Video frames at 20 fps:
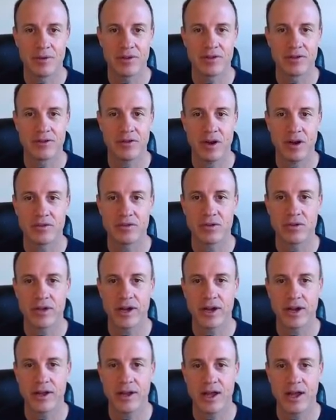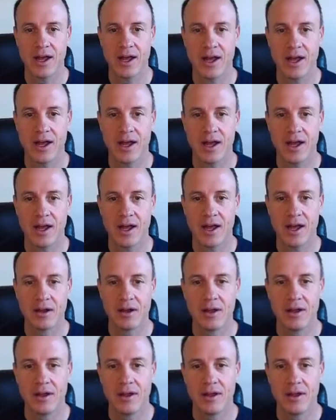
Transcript: but there's also a lot of comments in here.